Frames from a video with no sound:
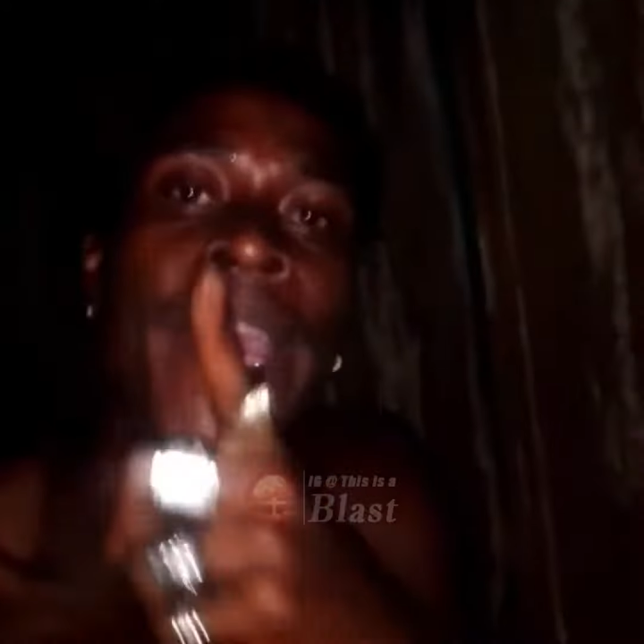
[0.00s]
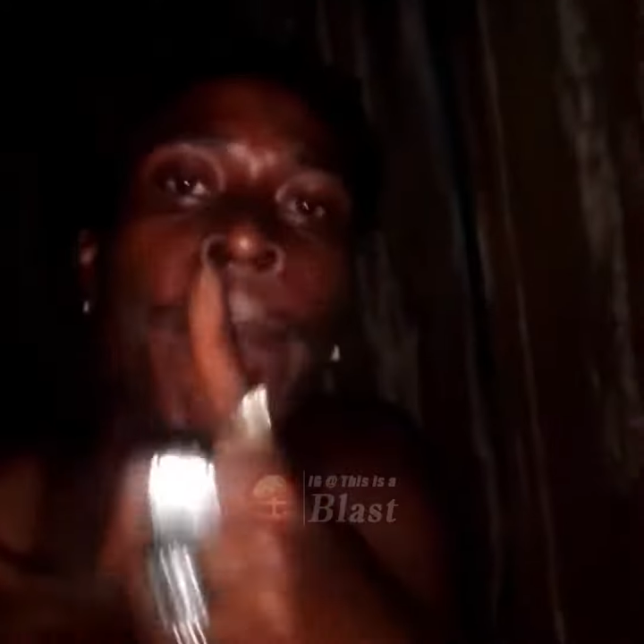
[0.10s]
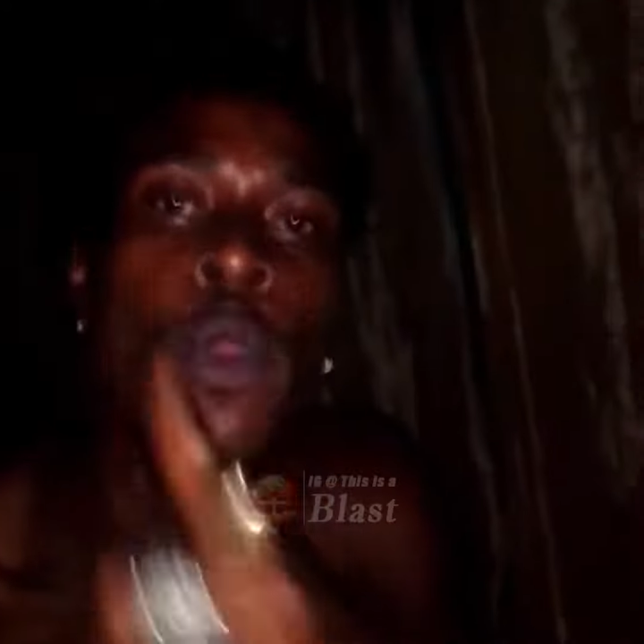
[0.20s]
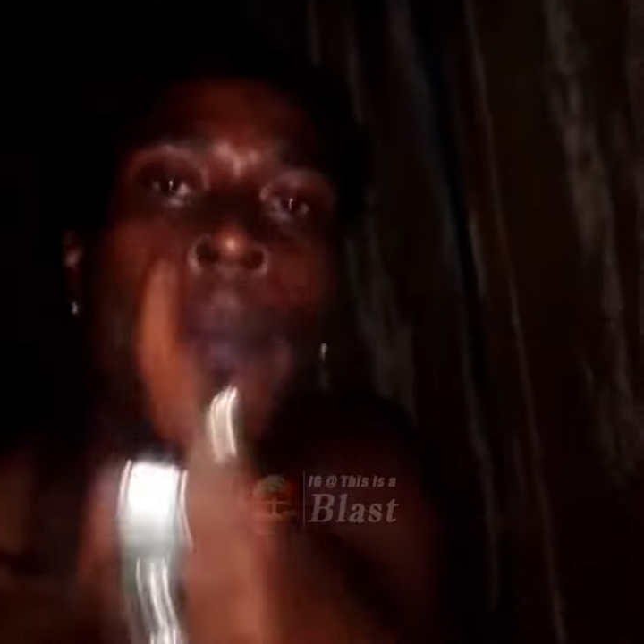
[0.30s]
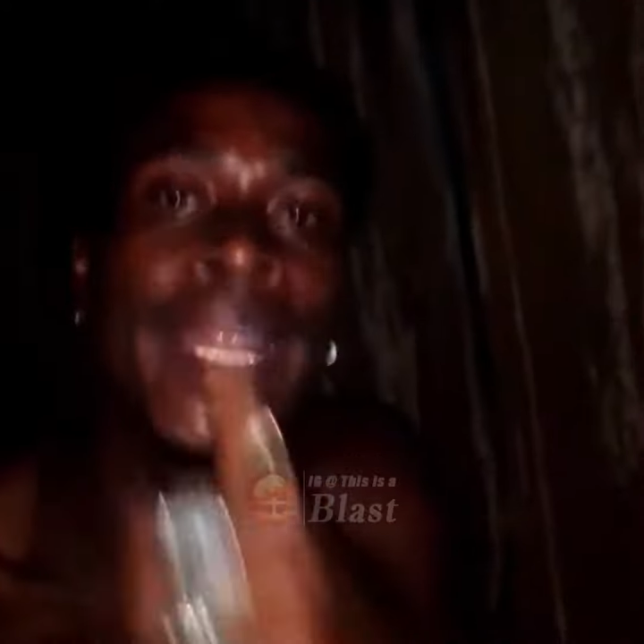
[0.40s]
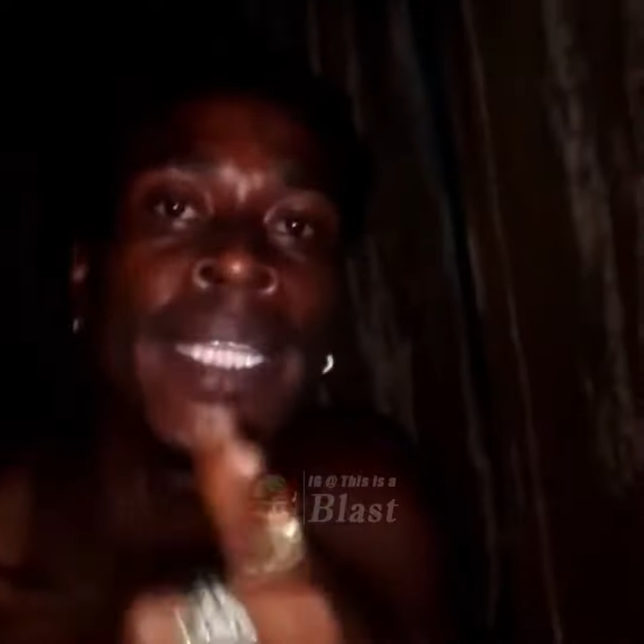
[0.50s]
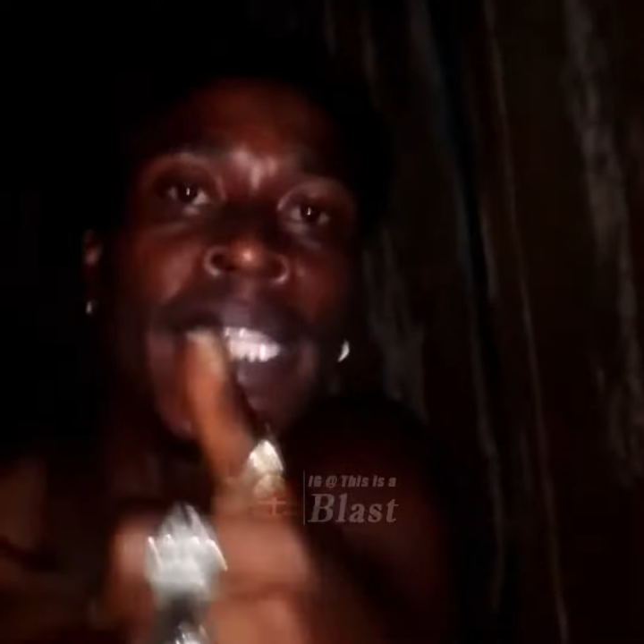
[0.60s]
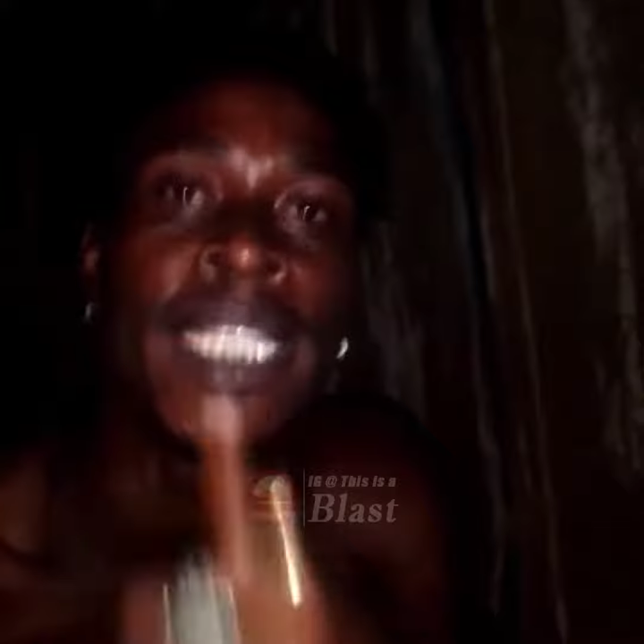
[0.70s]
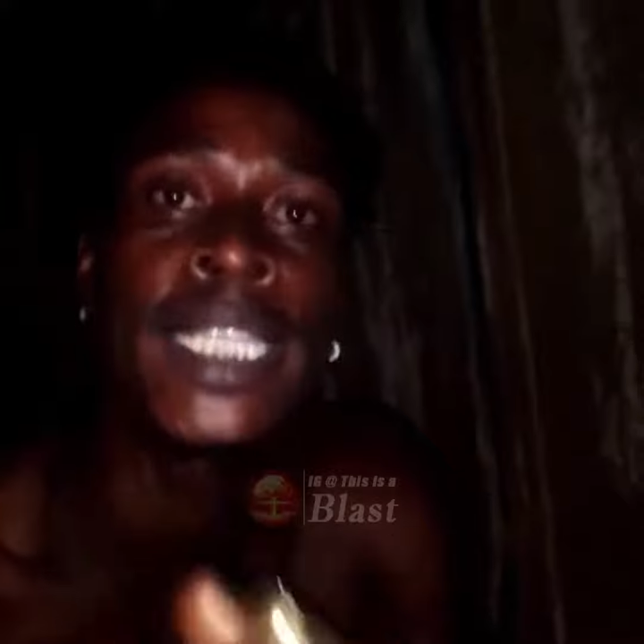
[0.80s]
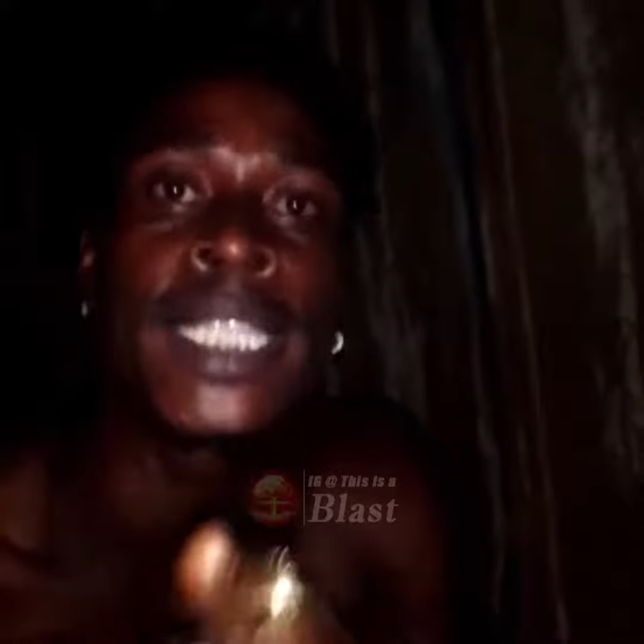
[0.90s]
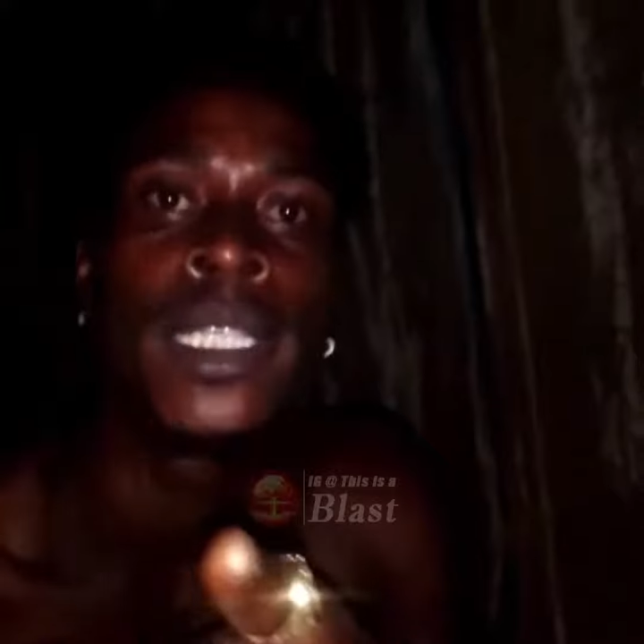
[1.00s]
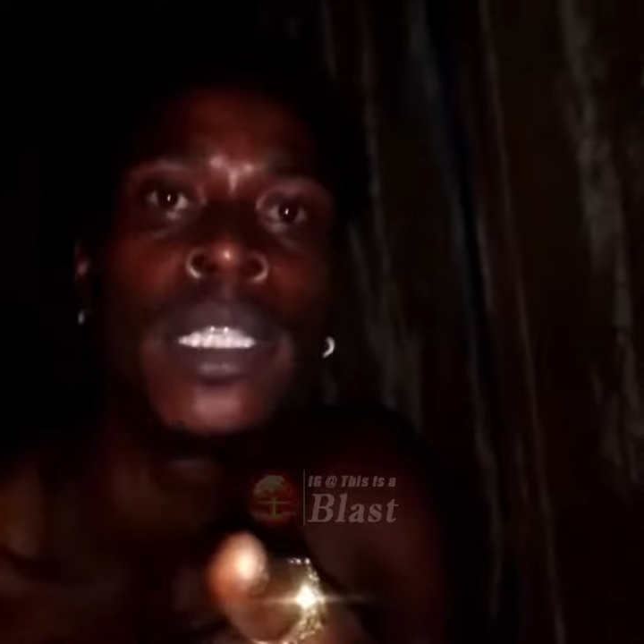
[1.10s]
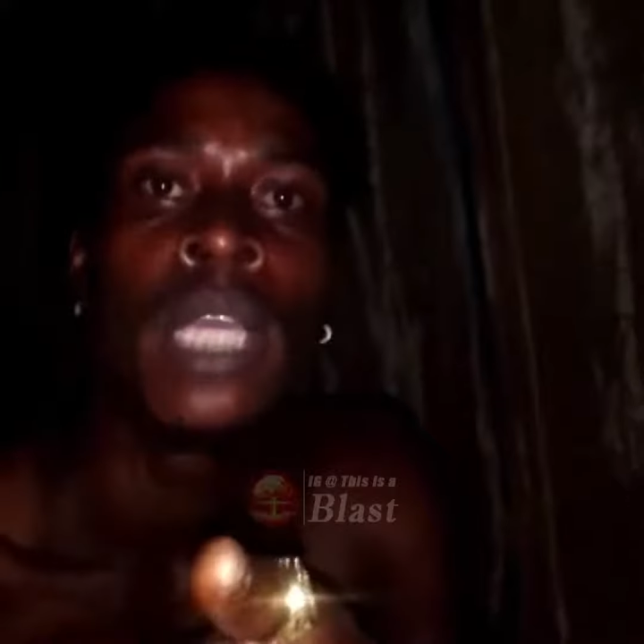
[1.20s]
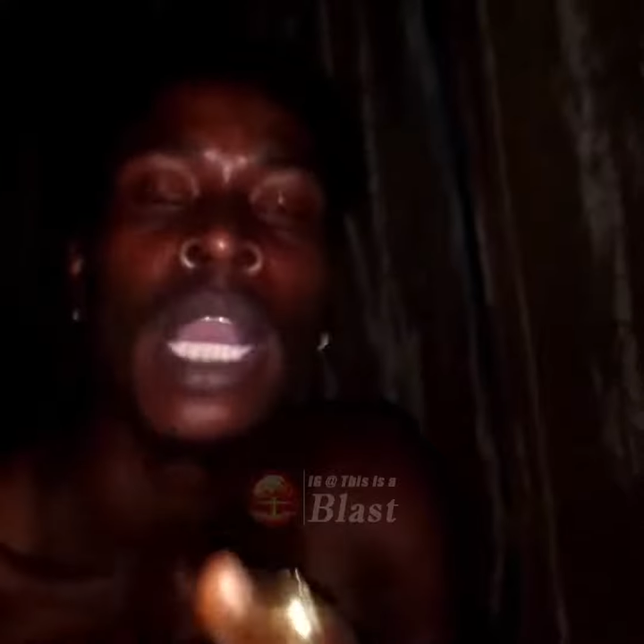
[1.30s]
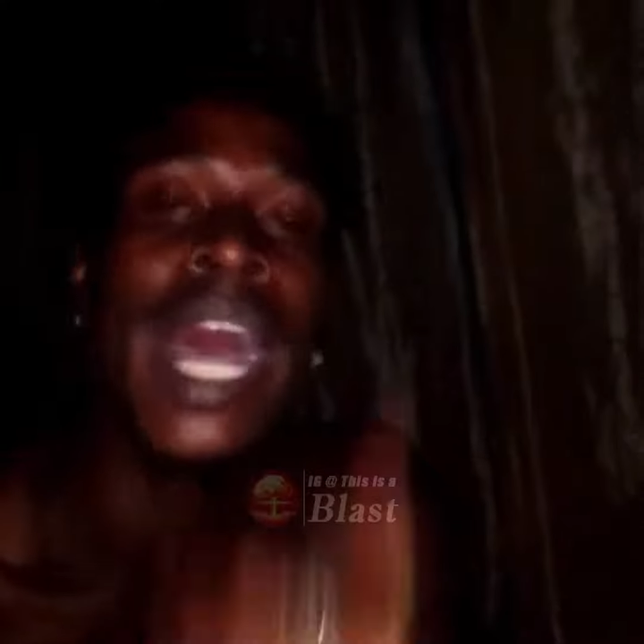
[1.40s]
implementing it.
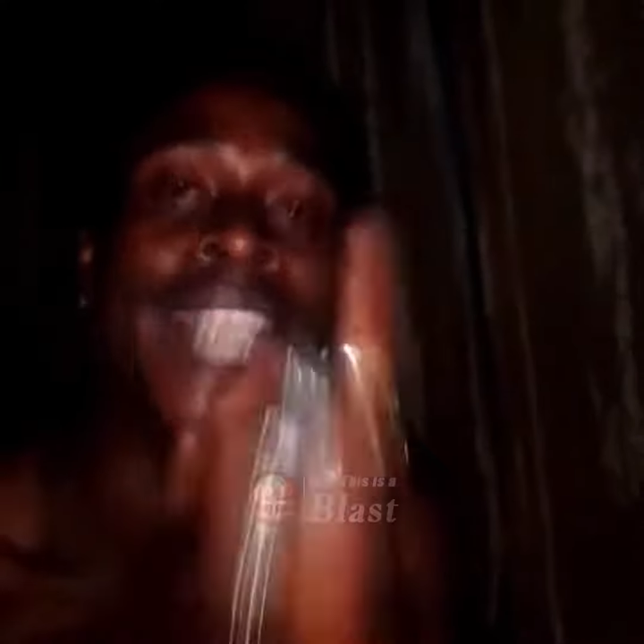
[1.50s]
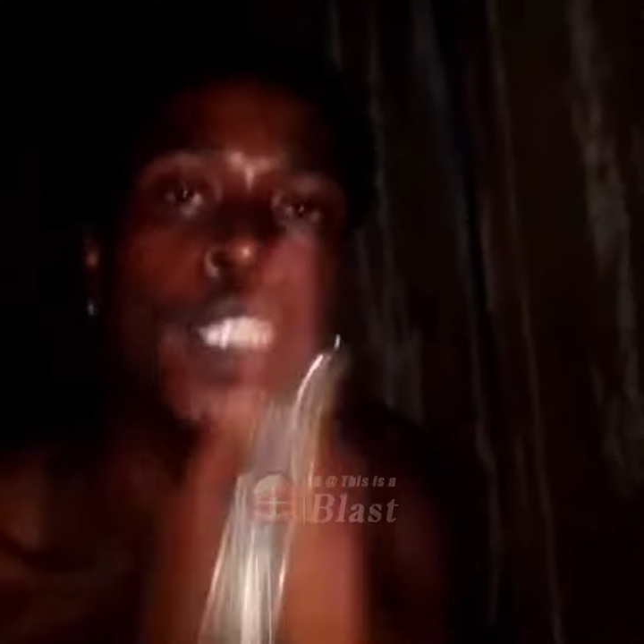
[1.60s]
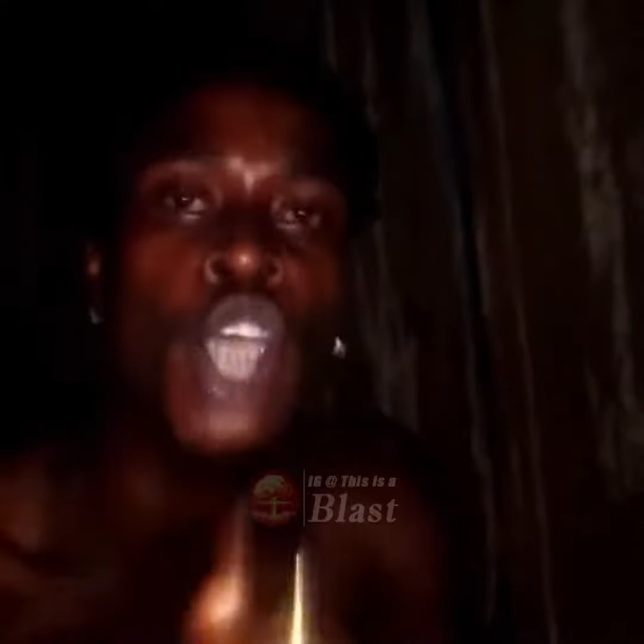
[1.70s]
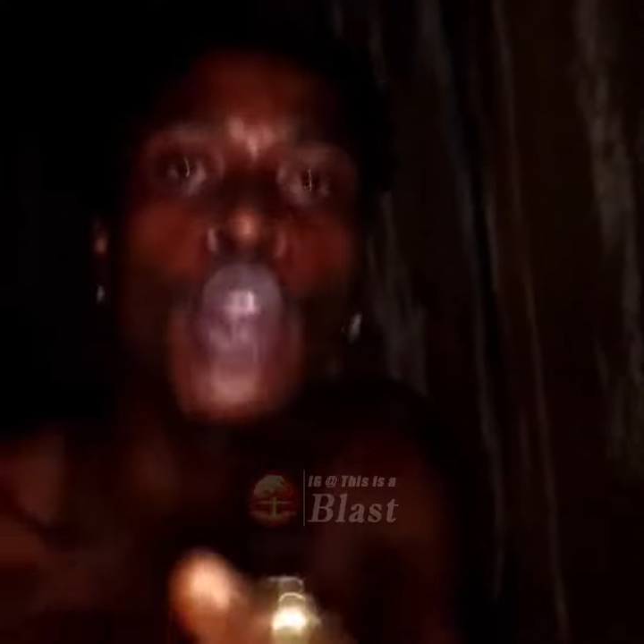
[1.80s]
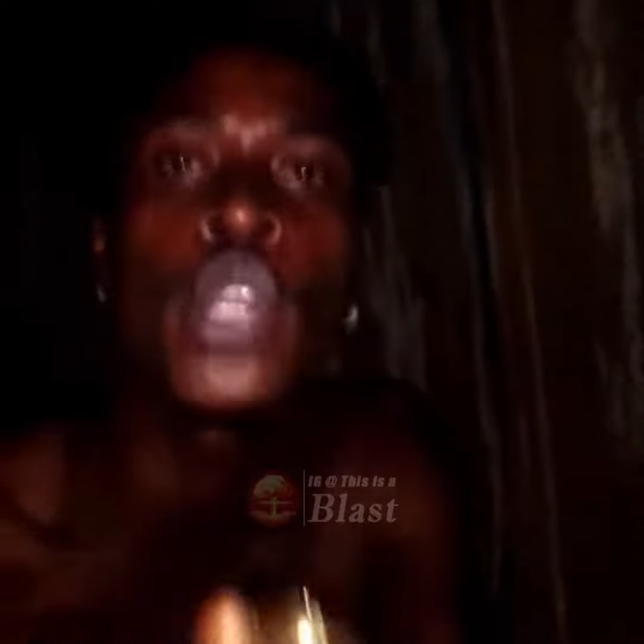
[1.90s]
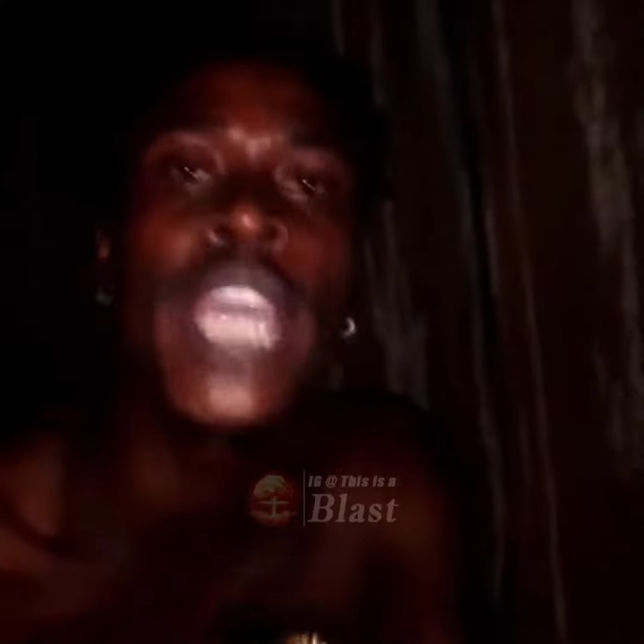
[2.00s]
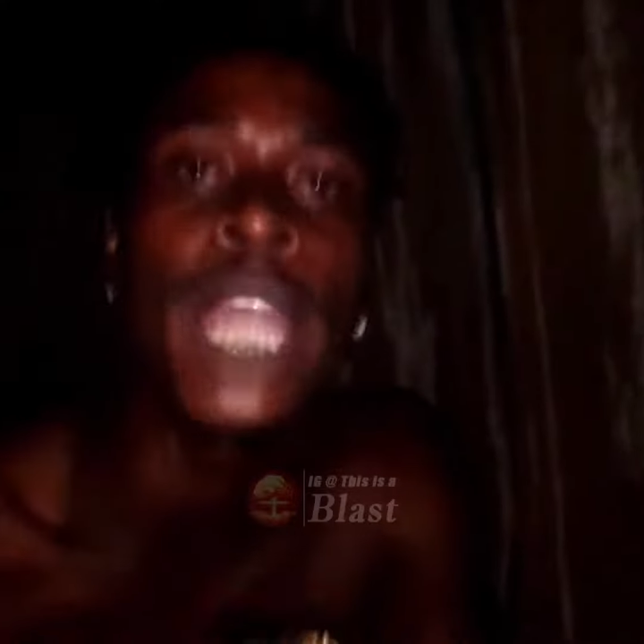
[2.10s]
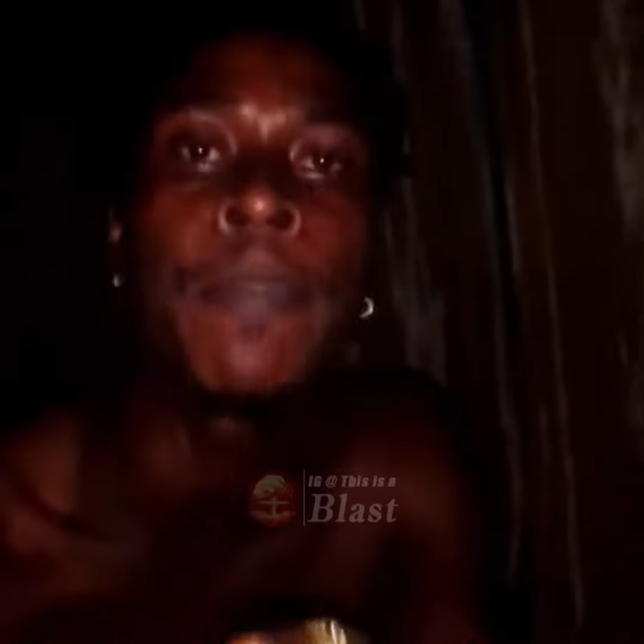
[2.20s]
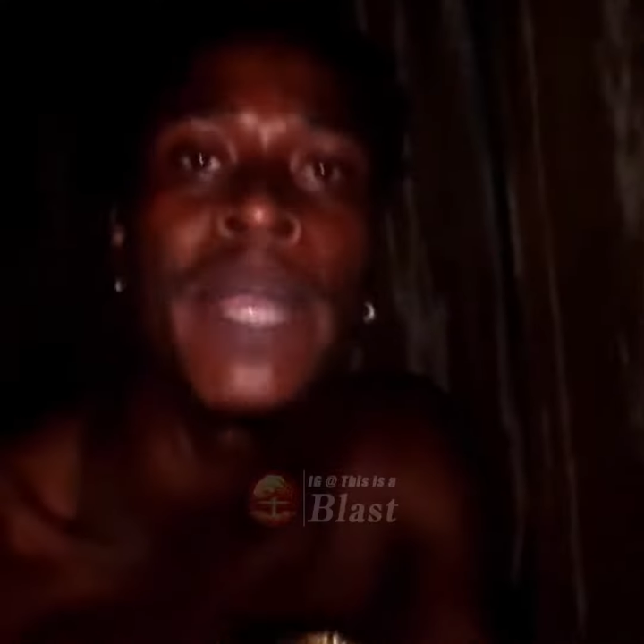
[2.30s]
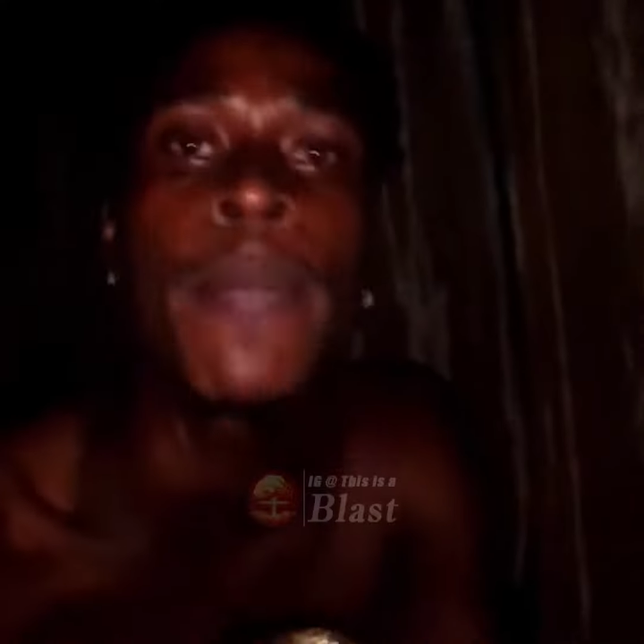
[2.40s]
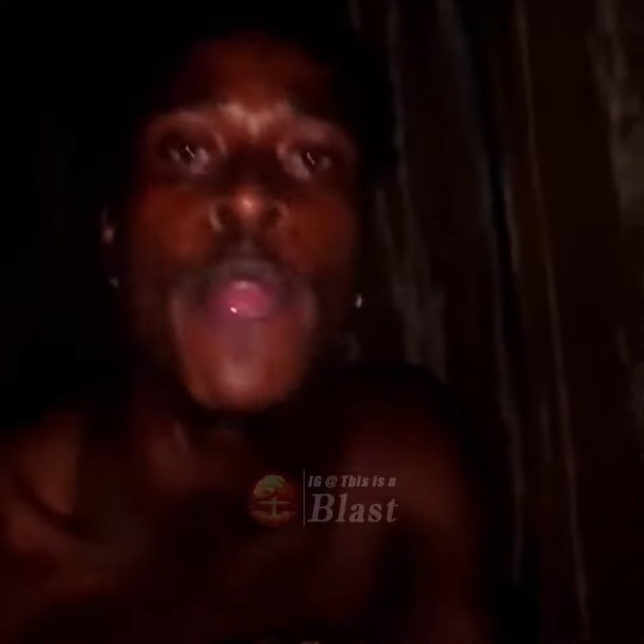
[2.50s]
Cause sound no get pay,